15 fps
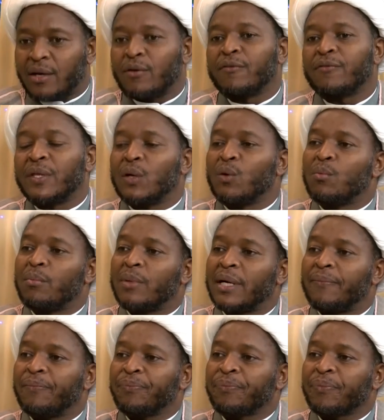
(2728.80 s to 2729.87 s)
of the ummah,
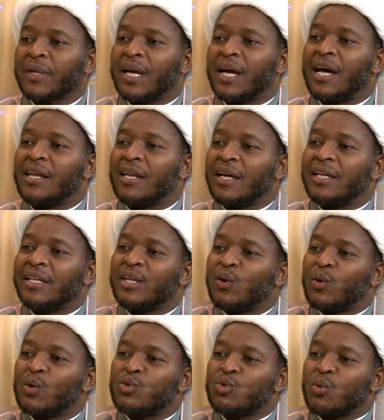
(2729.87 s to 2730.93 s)
and Ali
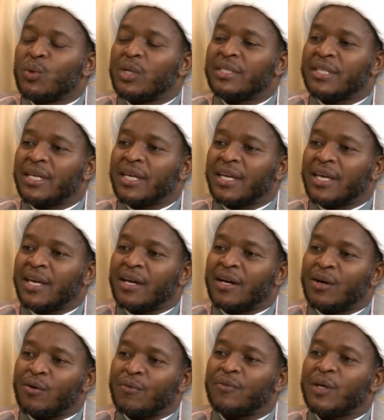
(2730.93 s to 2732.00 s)
also will take care
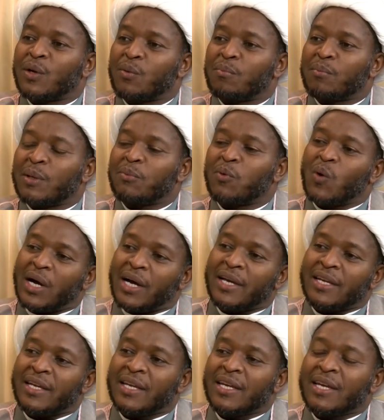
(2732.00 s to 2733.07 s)
of the ummah.
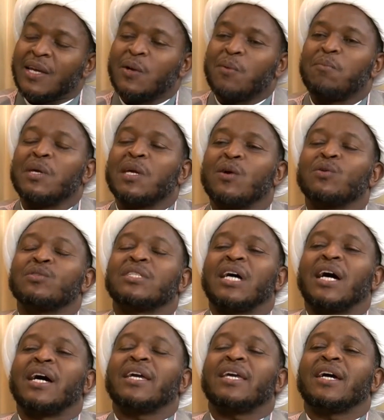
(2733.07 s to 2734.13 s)
Why? Because
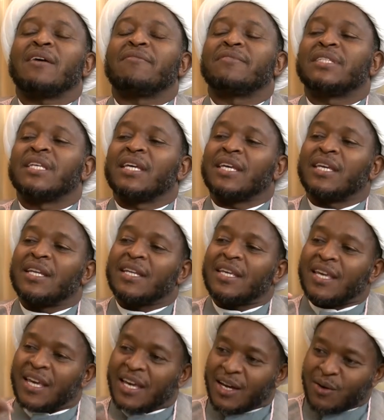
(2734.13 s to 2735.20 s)
I have taken
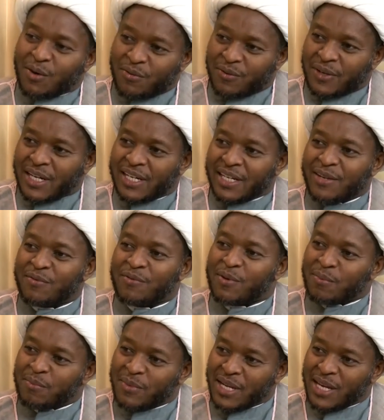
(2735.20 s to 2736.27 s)
care of Ali
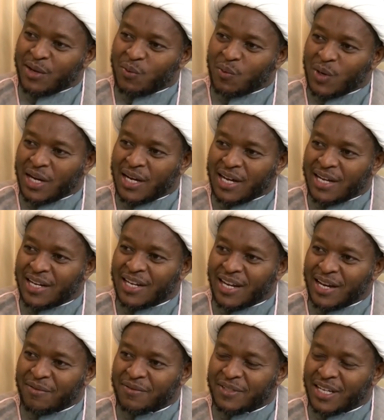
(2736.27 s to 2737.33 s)
from day one.
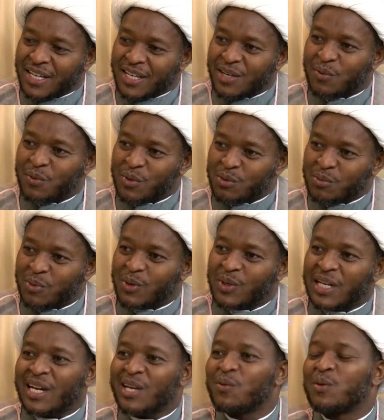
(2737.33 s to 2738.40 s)
After he was born,
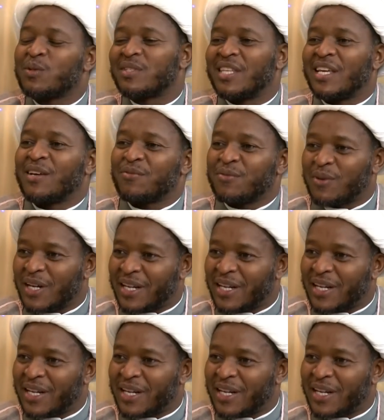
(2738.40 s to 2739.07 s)
I was there for